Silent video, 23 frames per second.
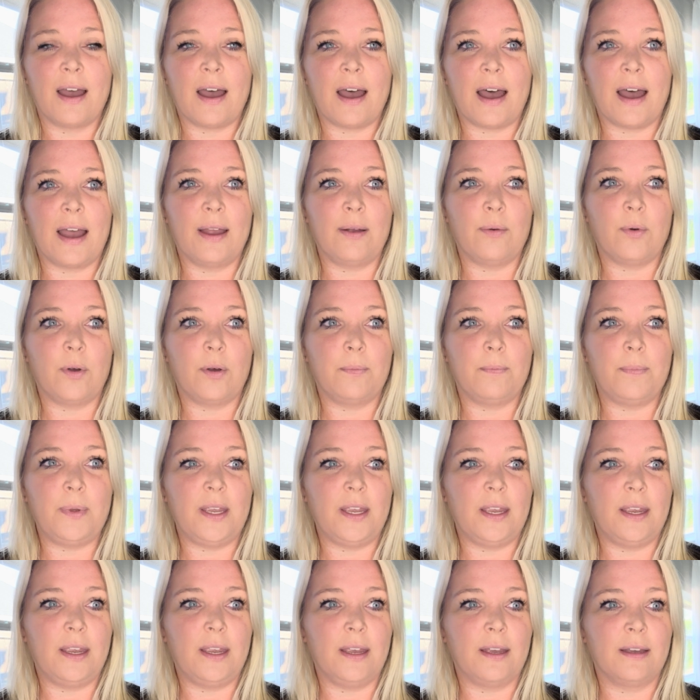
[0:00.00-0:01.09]
I will
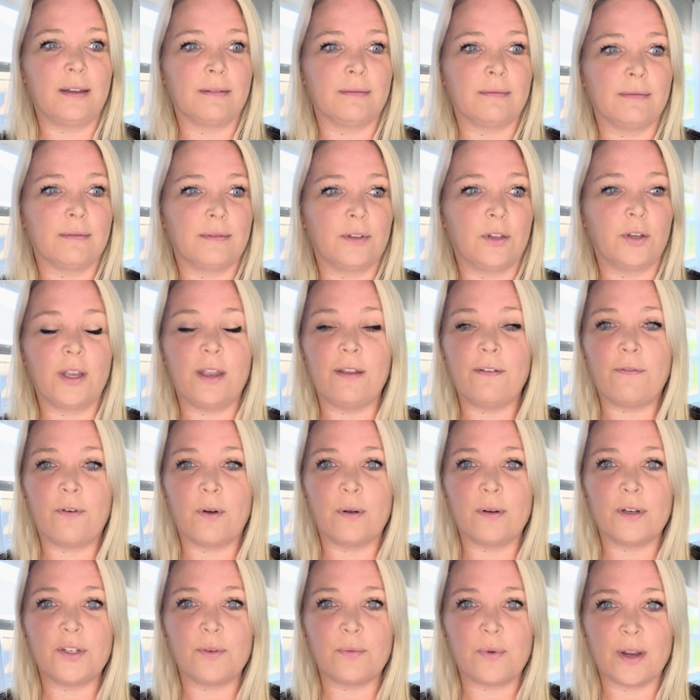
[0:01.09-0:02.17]
be looking
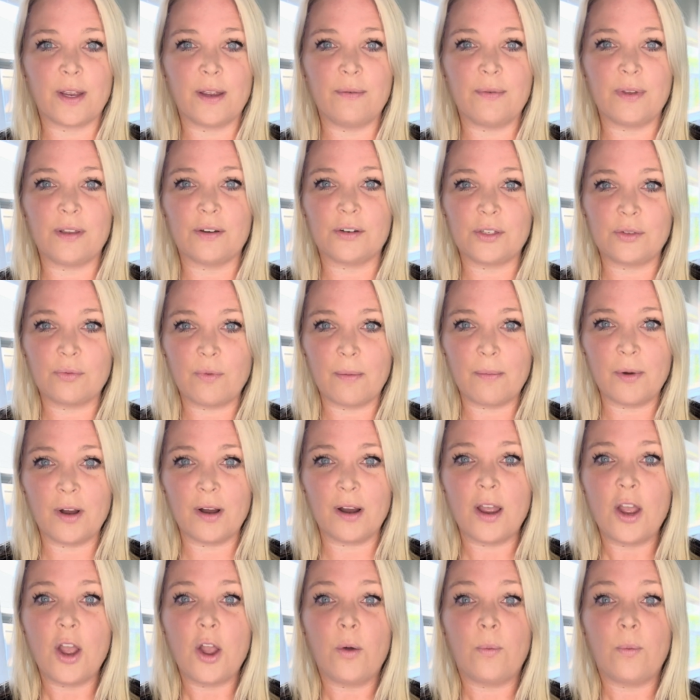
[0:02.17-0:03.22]
forward to working with your swimmer.